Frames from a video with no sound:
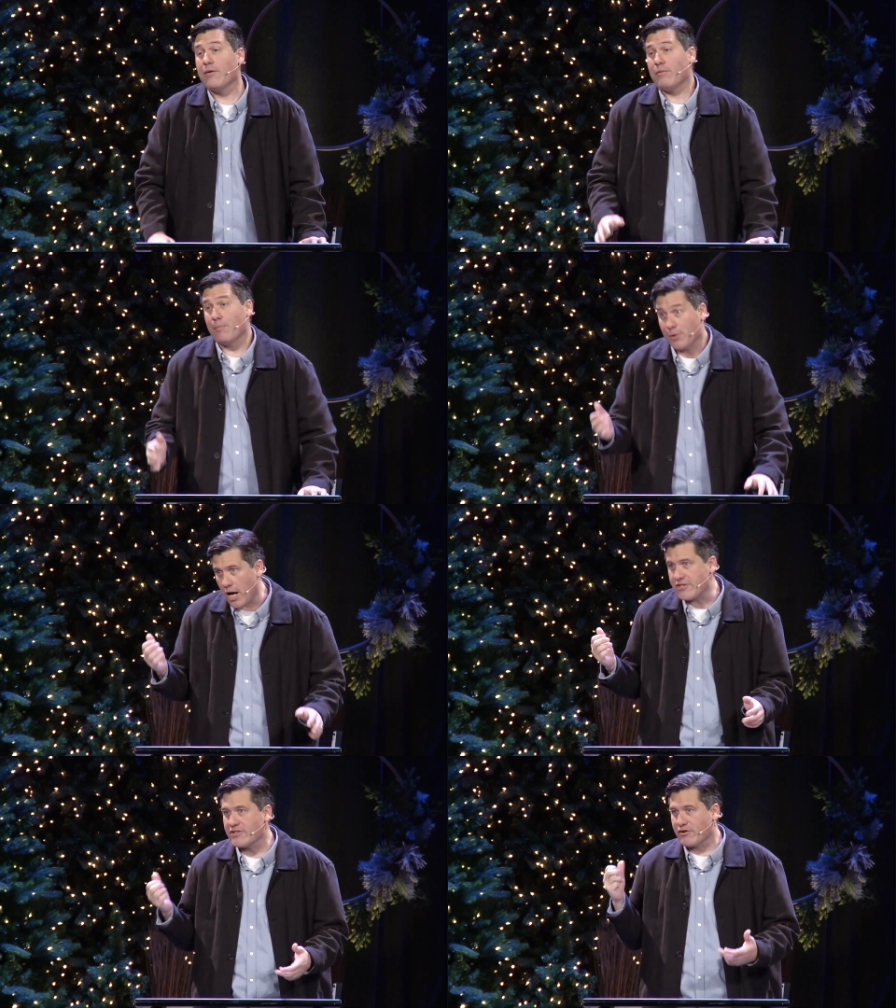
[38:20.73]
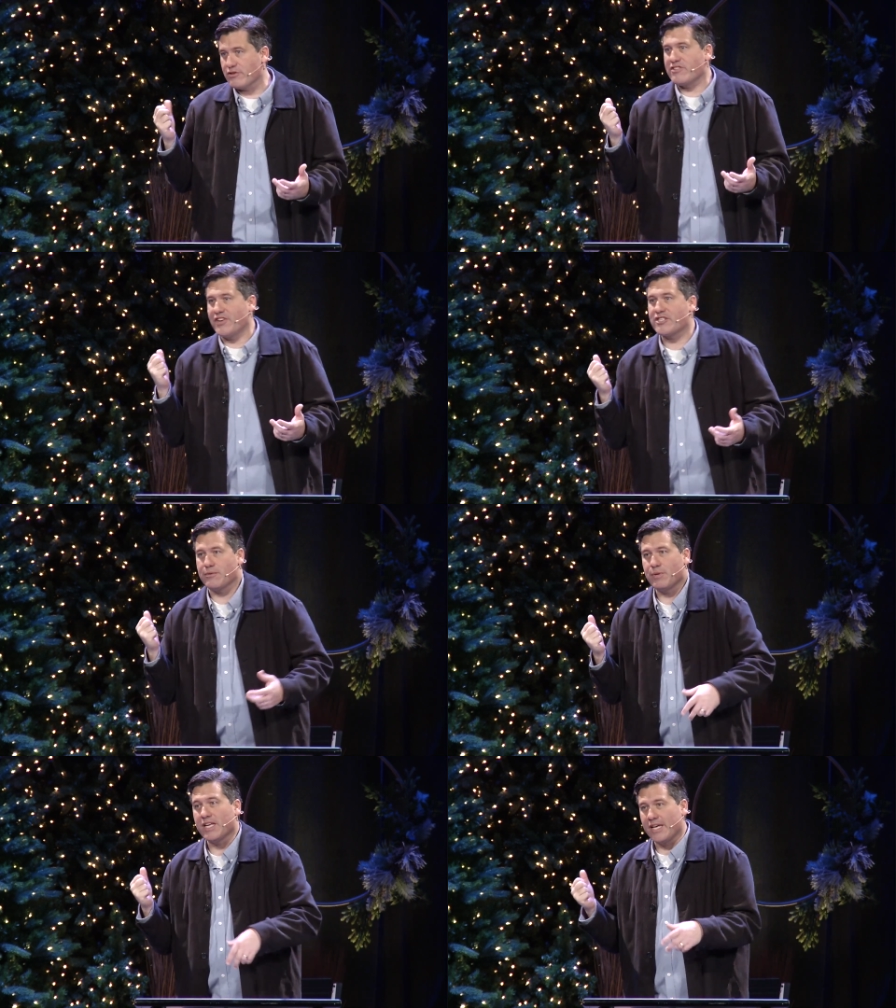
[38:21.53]
the, the process of
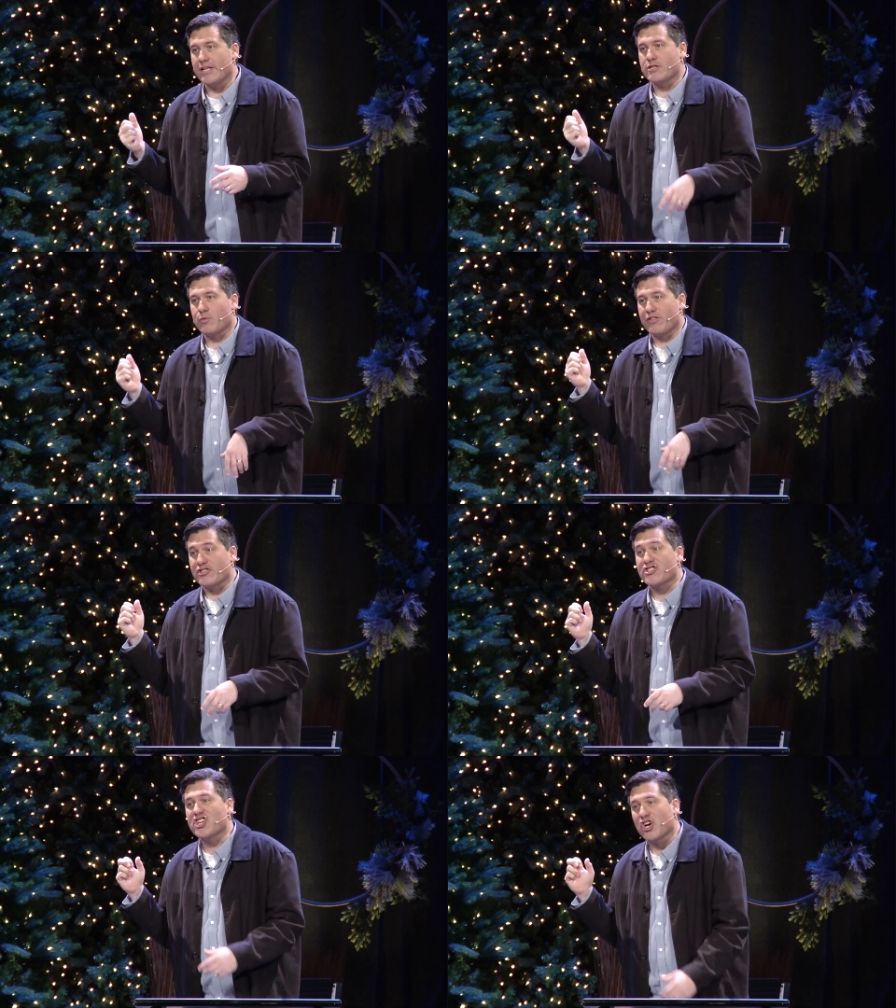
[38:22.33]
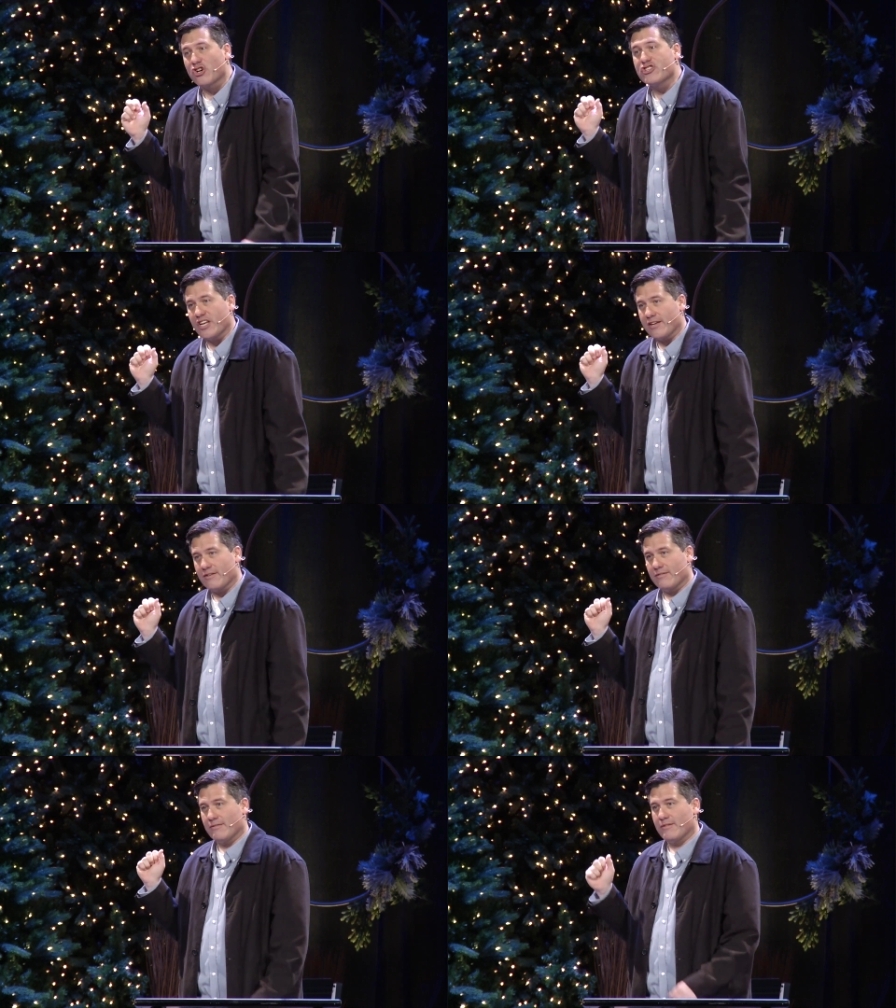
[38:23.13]
crucifixion begins with a scourging.
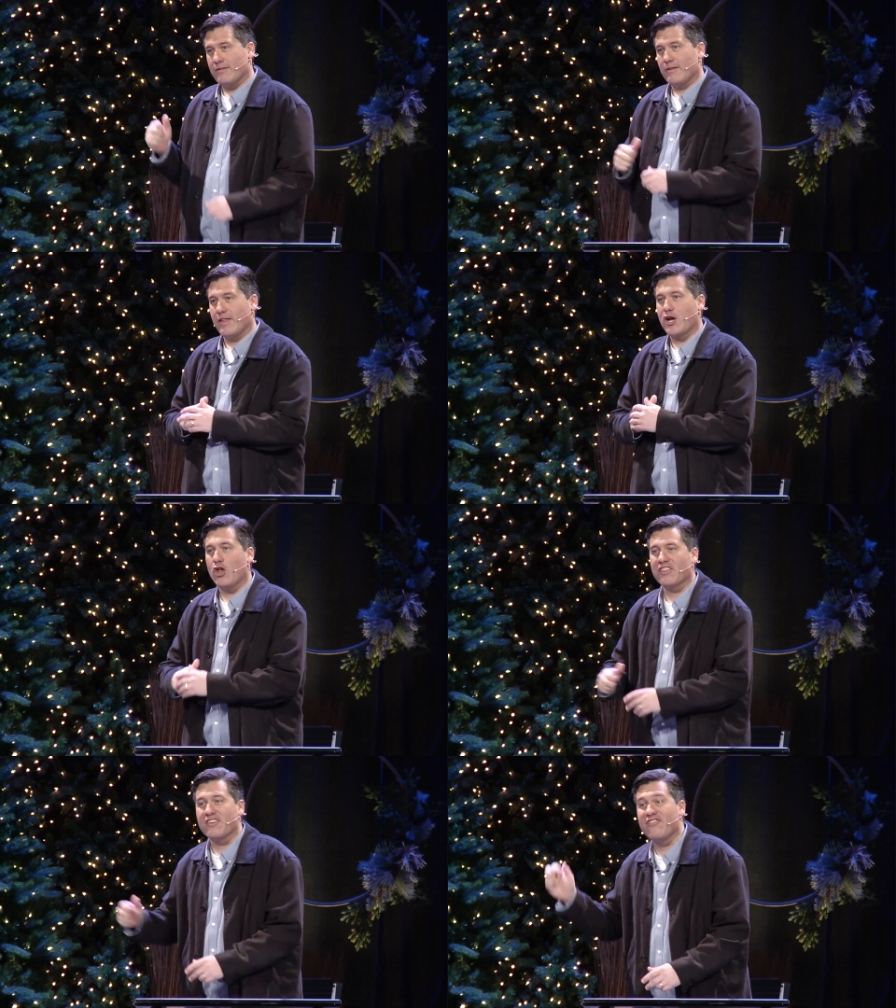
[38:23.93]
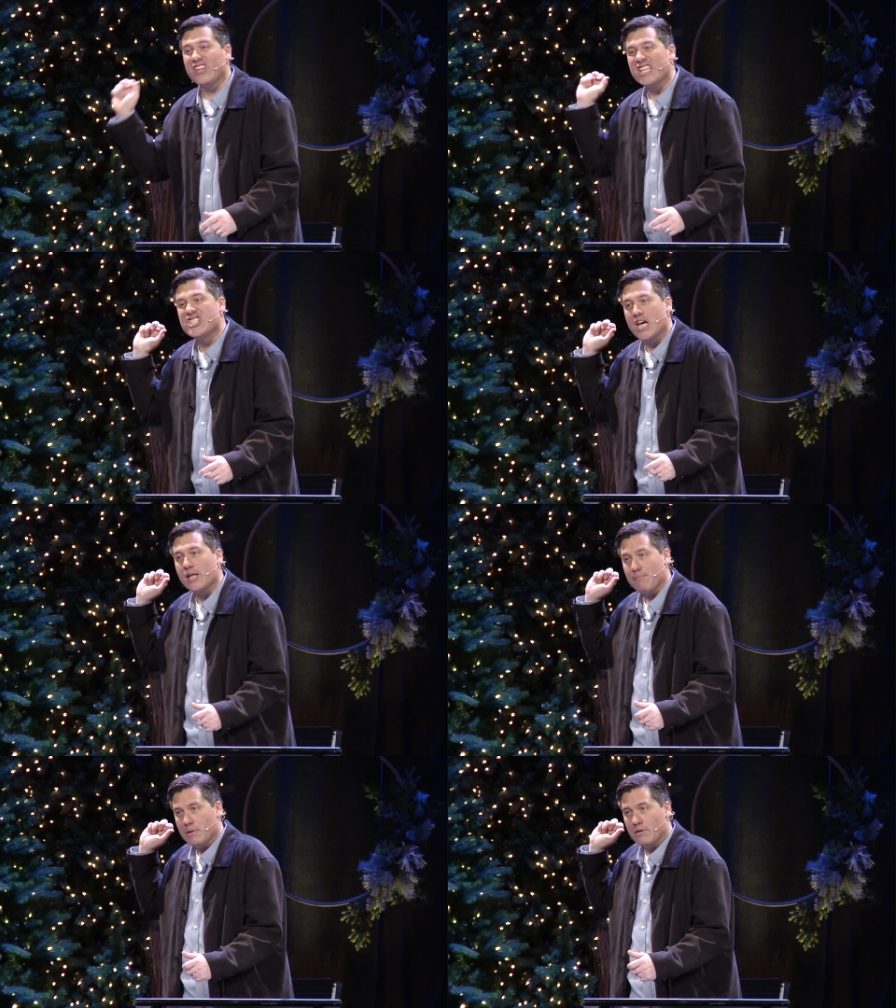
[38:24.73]
They call it the
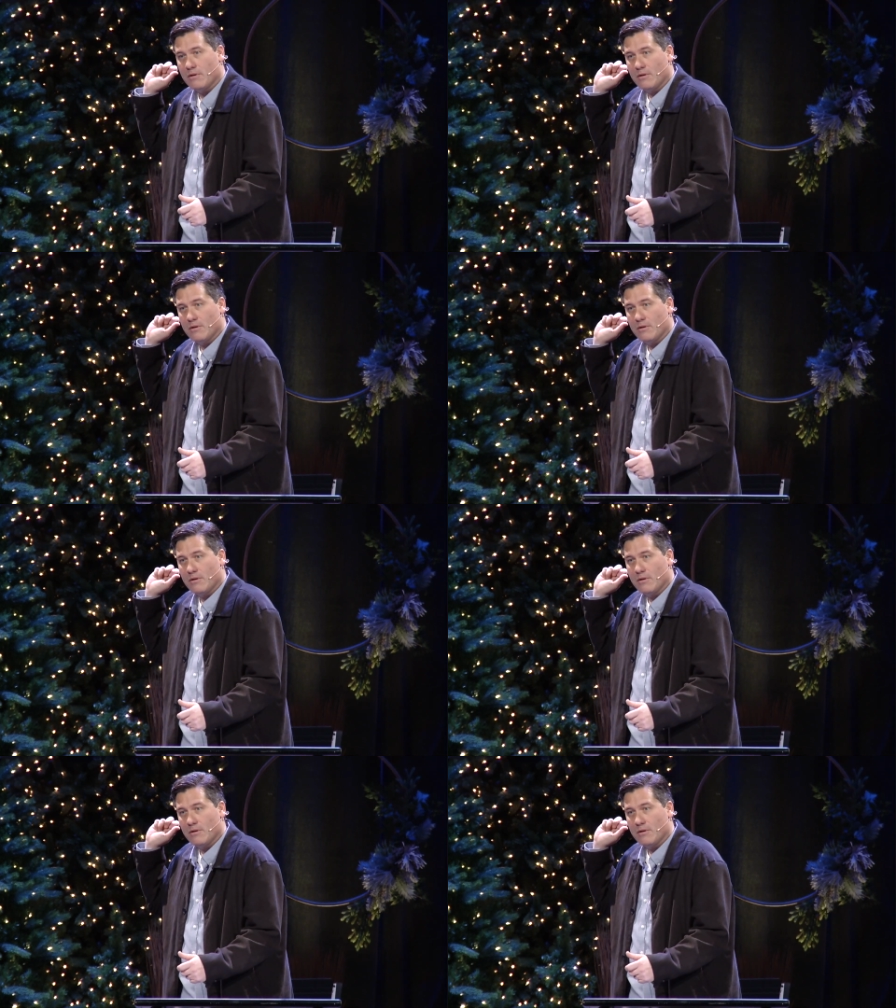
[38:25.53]
flagellum.